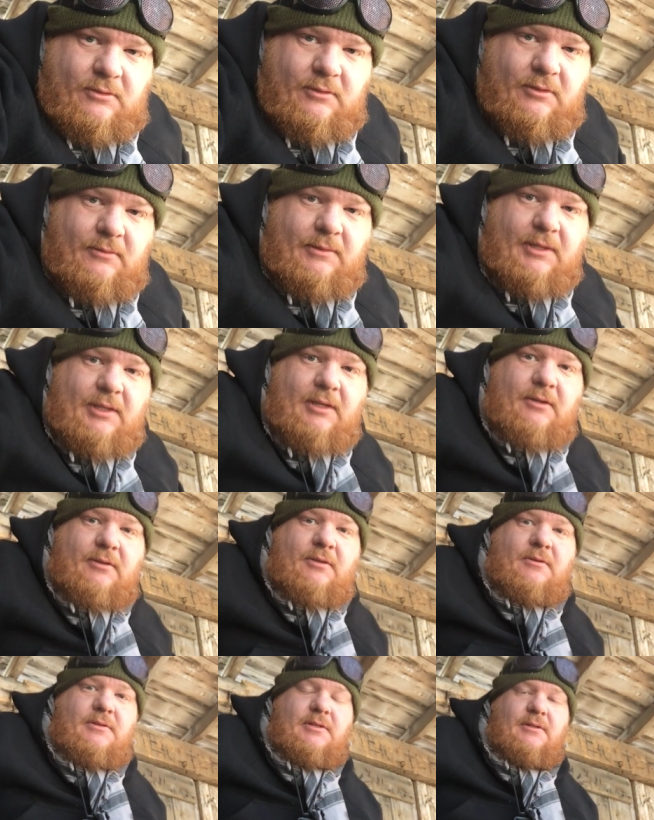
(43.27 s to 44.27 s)
Okay, there it
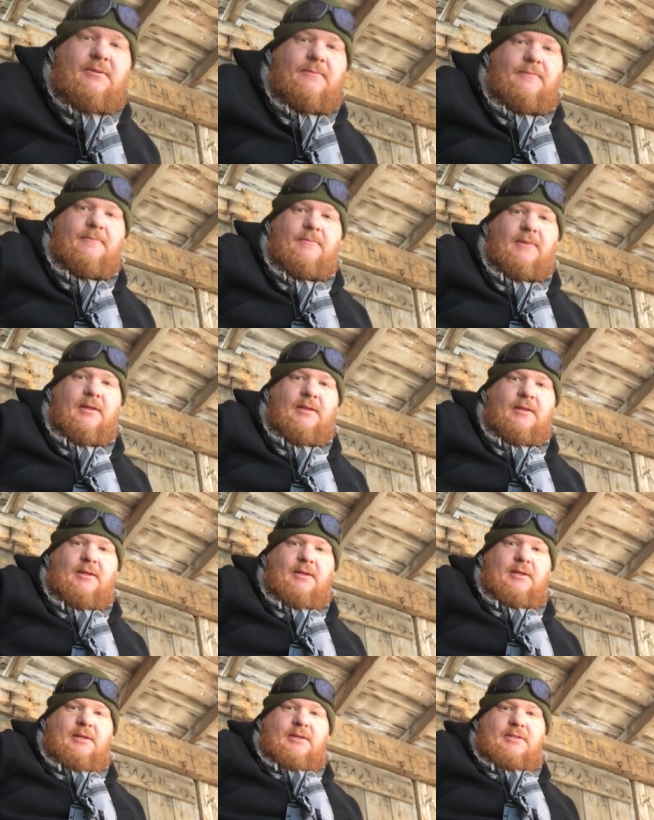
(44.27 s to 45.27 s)
goes.
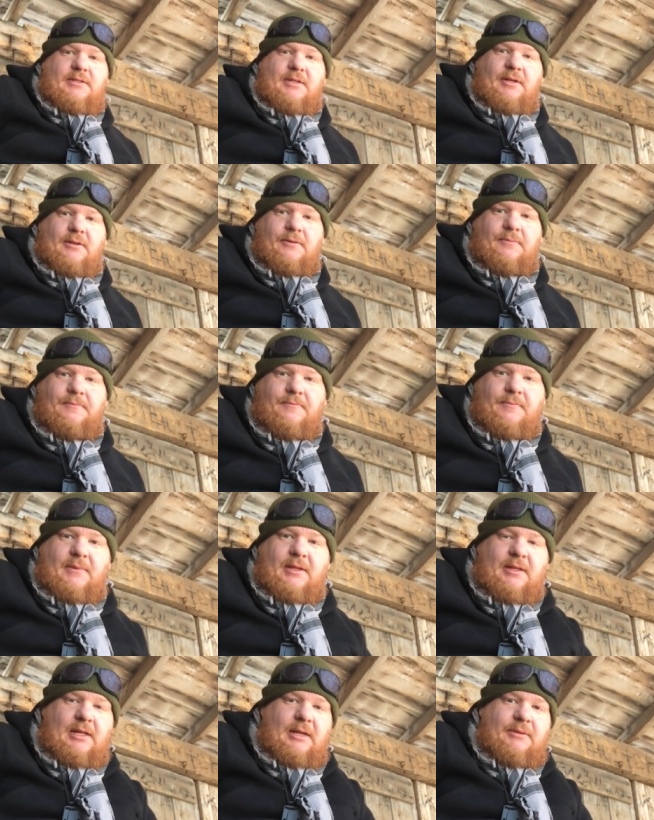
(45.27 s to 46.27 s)
So
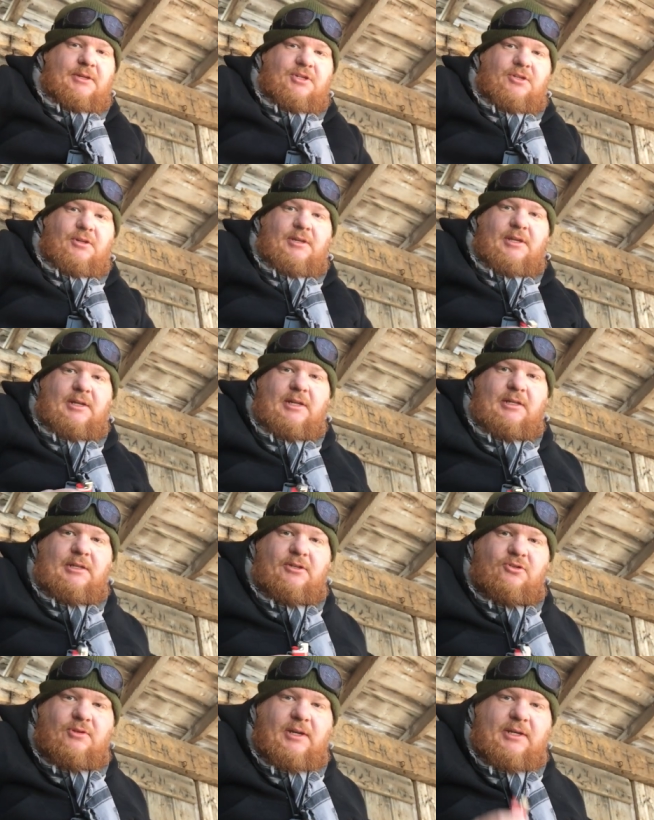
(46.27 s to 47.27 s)
I'm going to show you a neat
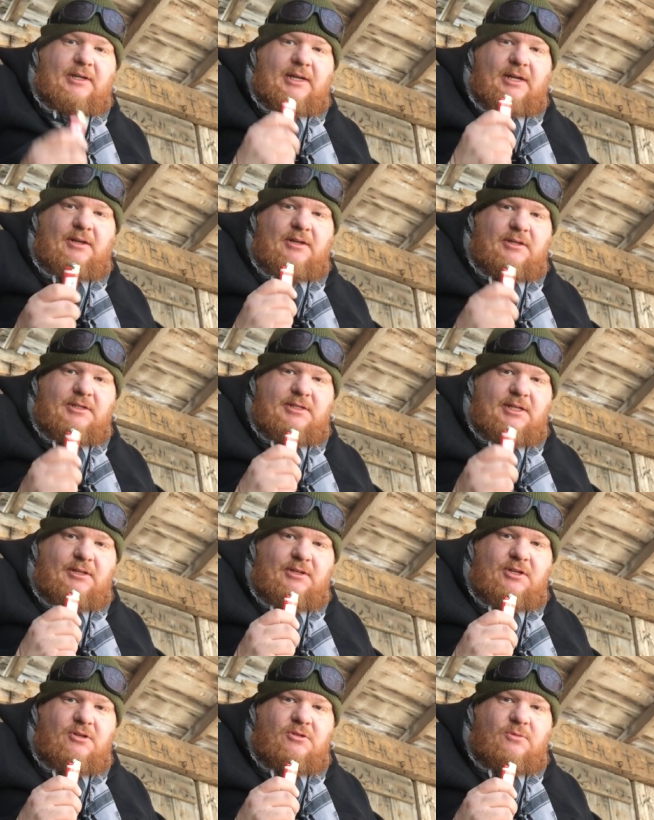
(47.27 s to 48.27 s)
little trick on how you can
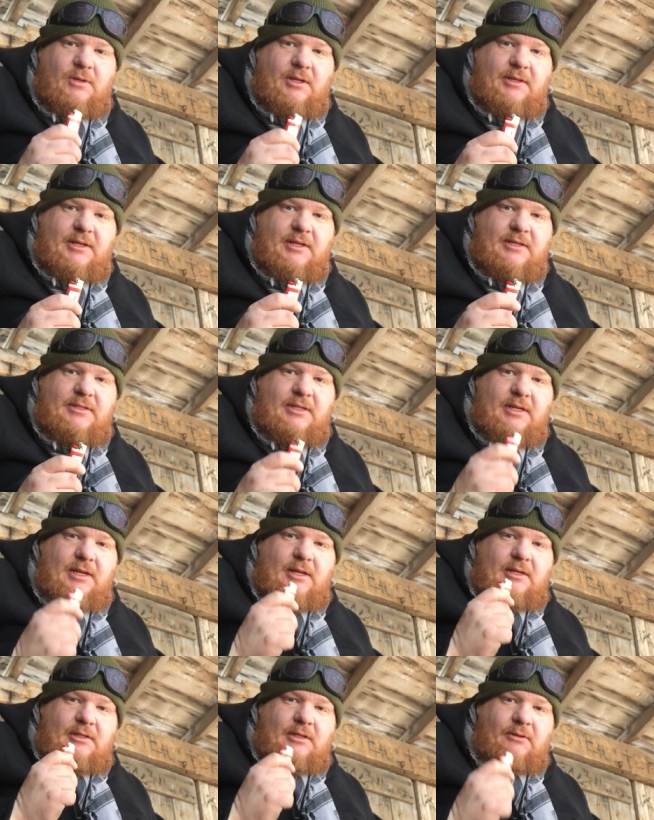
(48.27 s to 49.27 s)
still use one of these
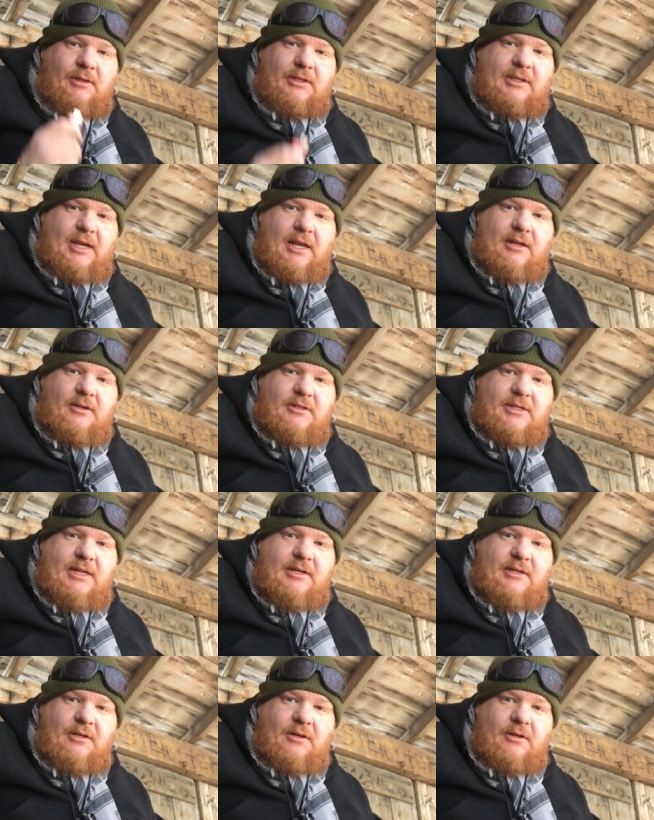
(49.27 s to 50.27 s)
to ignite your
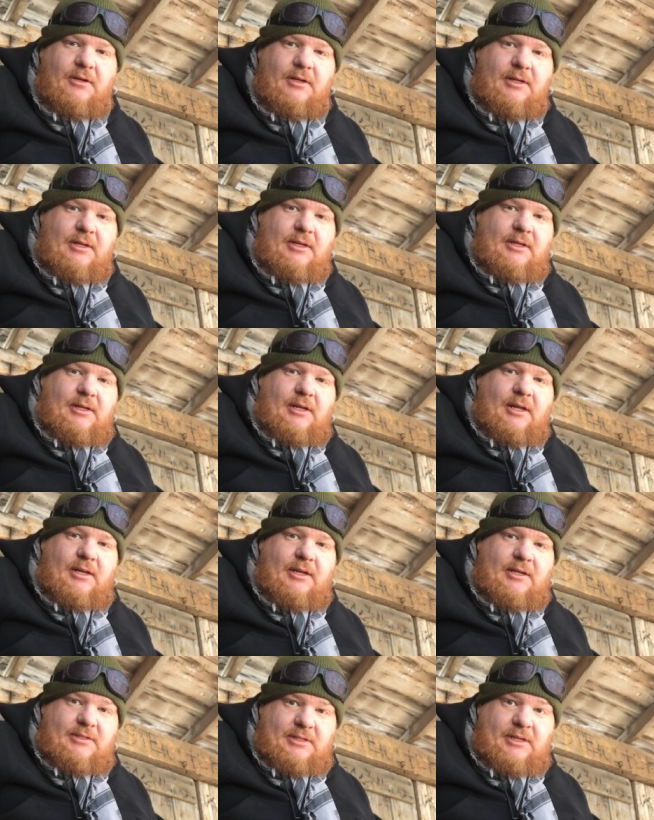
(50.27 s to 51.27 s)
tinder. An
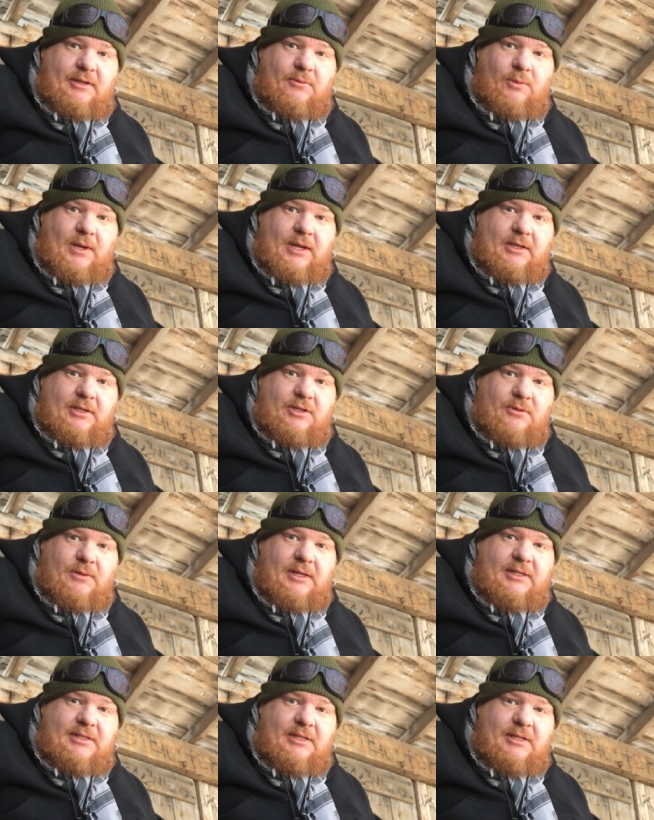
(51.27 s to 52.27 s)
easy way to do
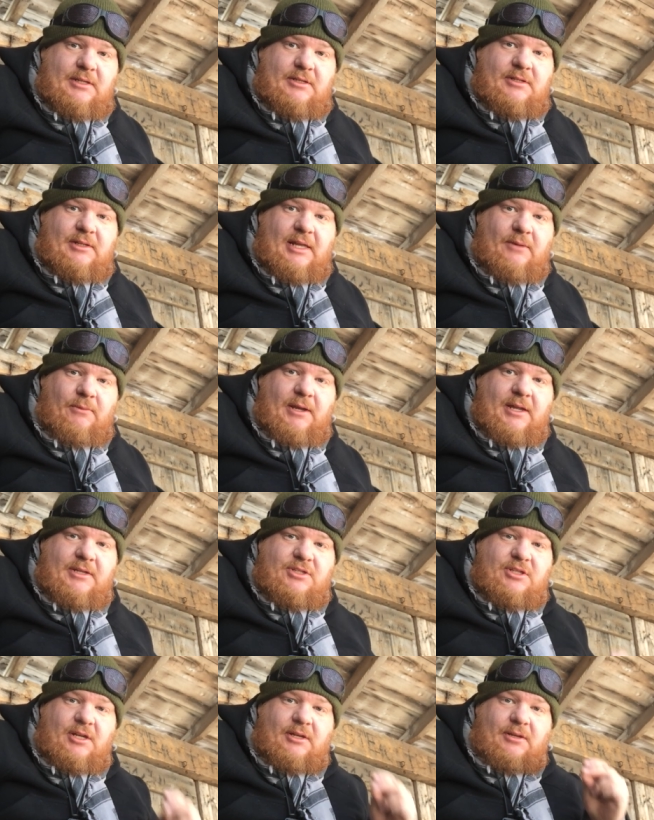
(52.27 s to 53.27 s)
it, so that way it
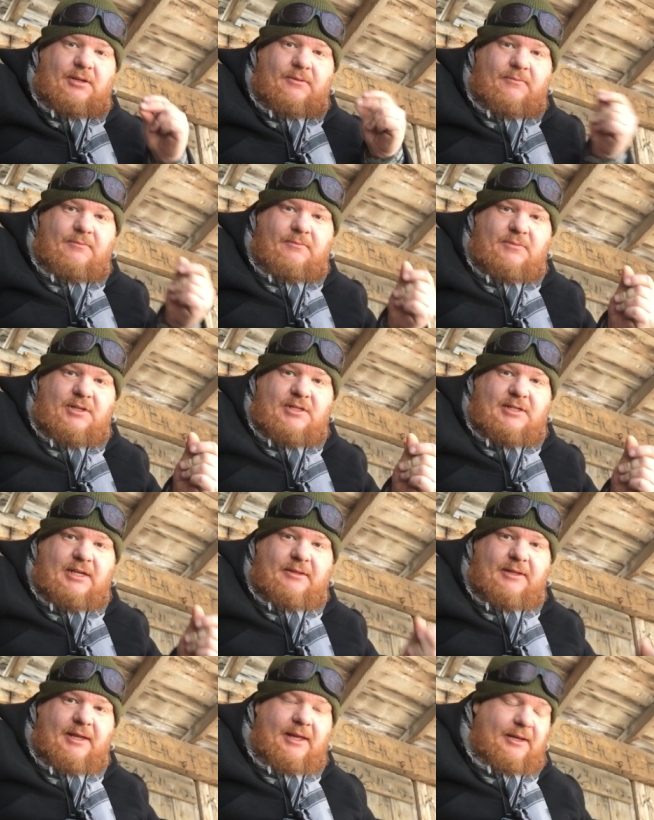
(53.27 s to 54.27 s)
should just
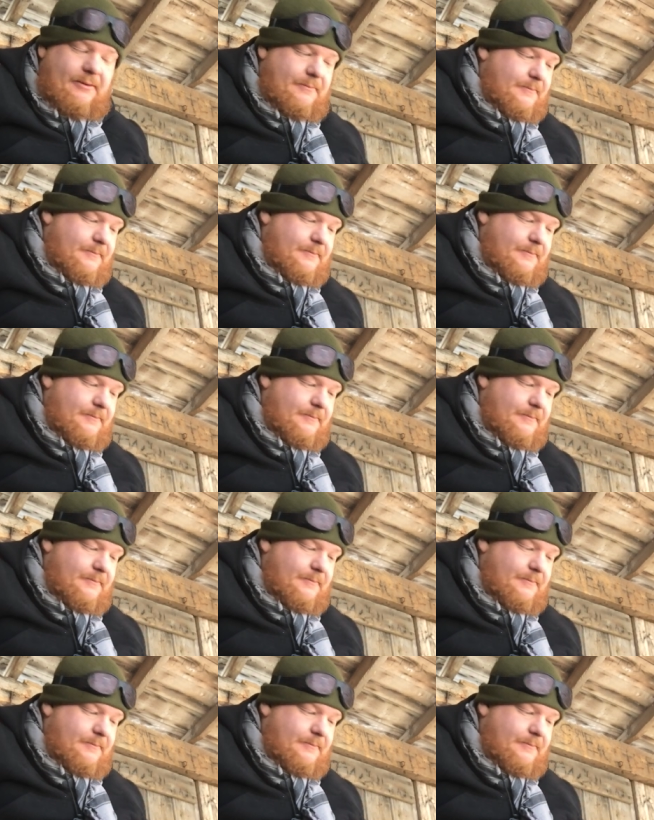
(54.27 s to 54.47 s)
like that.